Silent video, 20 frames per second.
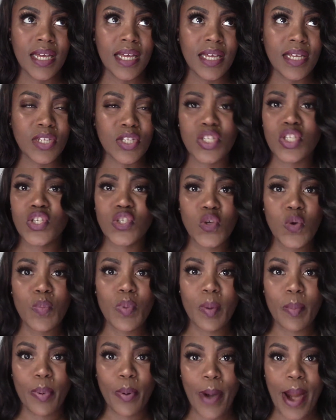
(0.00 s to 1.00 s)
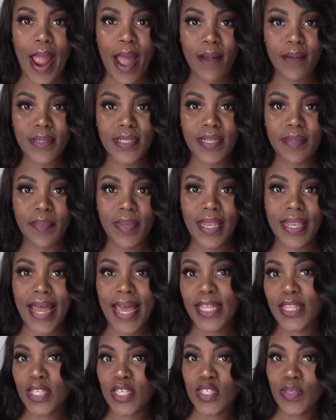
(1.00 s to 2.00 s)
super proud to be
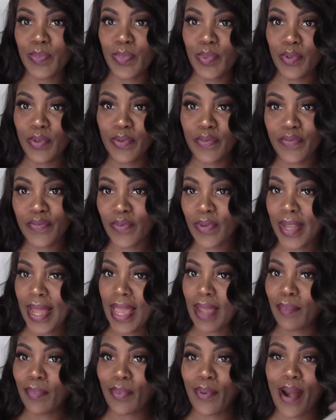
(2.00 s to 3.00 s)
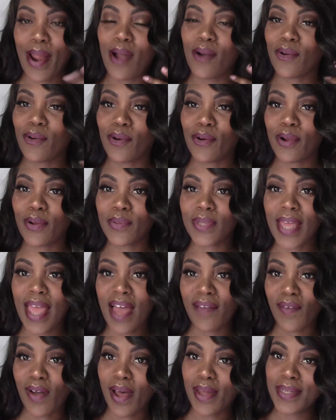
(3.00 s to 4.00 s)
like this beautiful like brown girl that have
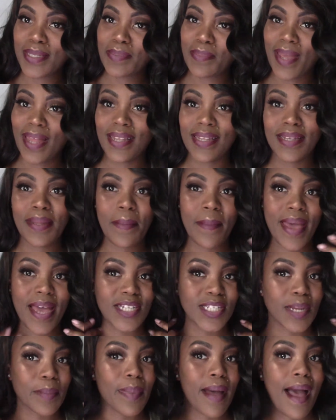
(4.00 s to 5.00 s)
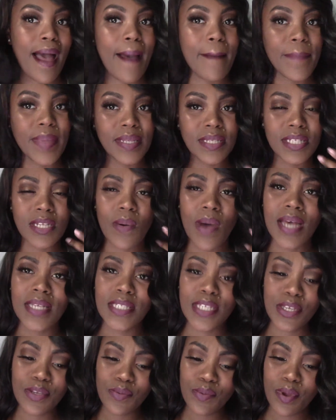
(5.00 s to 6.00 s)
all this melanin magic popping. So I said,
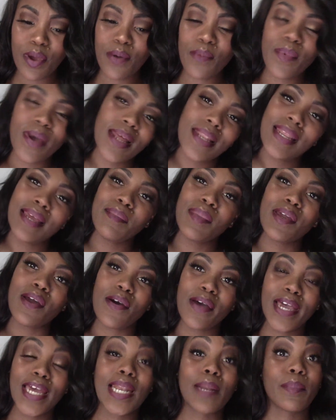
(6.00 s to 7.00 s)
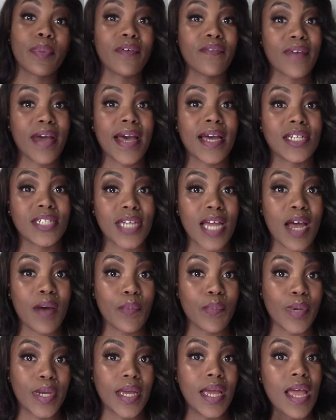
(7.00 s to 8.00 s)
you know what, let me go ahead and provide y'all
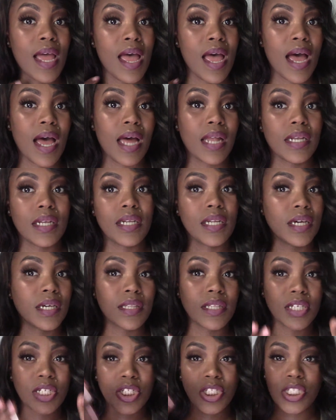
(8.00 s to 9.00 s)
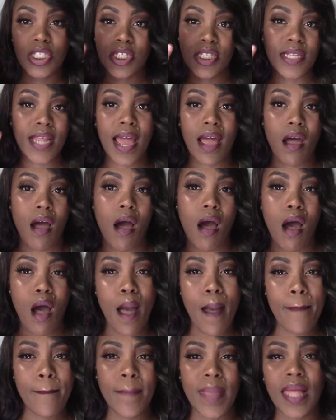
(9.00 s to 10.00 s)
with a look that's just like all
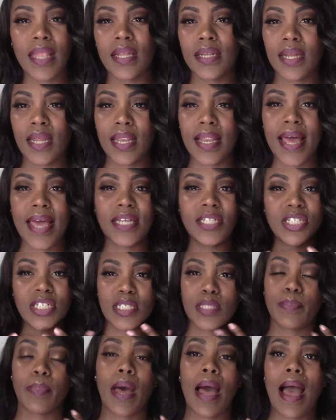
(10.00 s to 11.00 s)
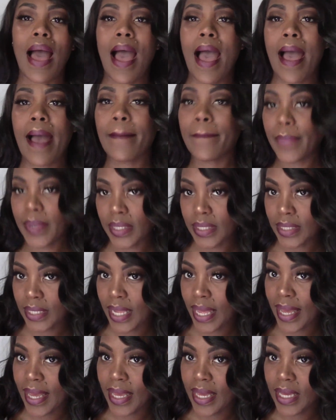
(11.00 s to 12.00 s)
melanin, like just popping.
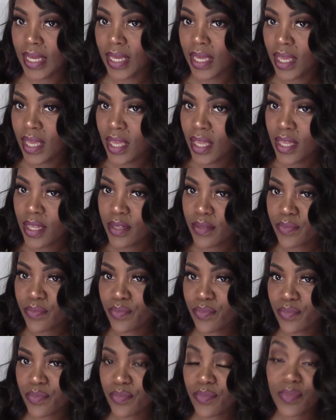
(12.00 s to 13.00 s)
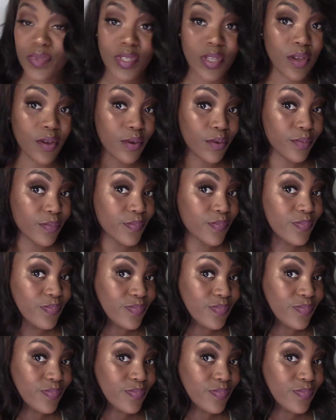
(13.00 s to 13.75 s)
Like, so